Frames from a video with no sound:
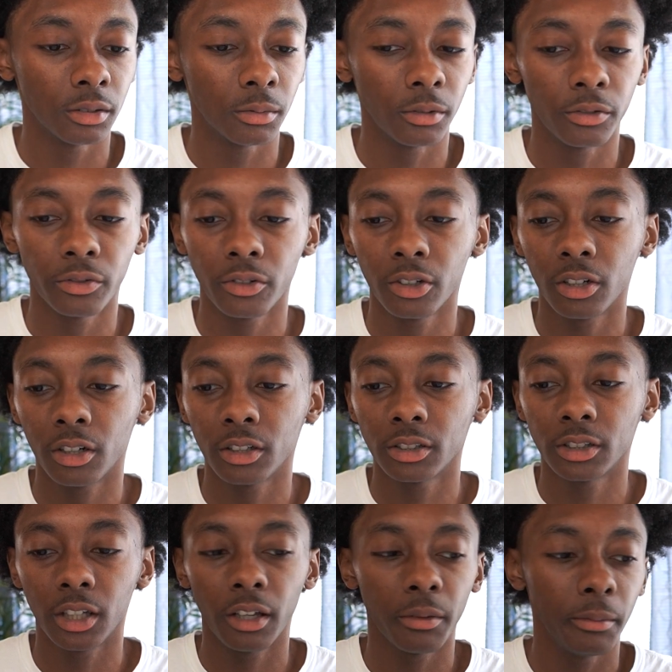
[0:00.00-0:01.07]
Before y'all
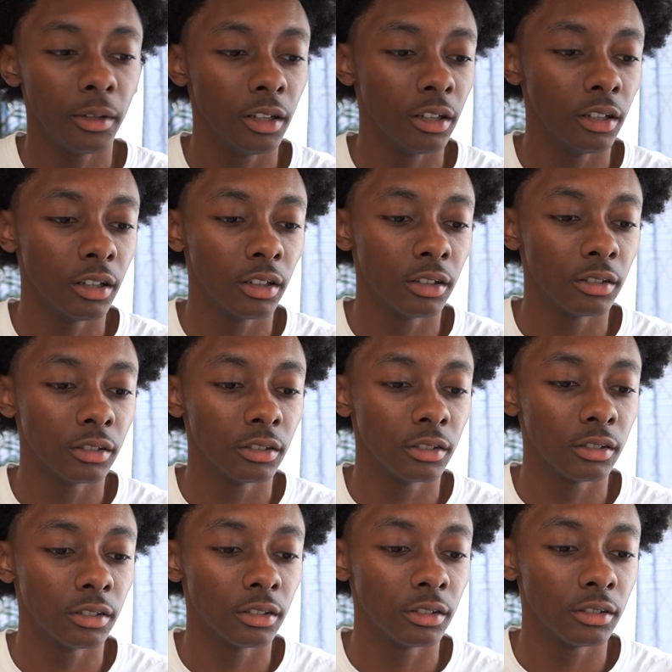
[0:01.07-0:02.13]
say me,
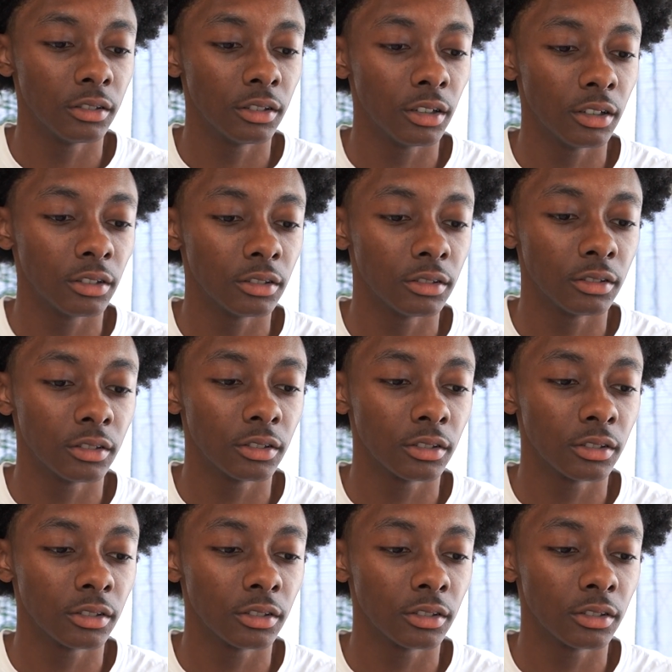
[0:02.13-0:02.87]
no.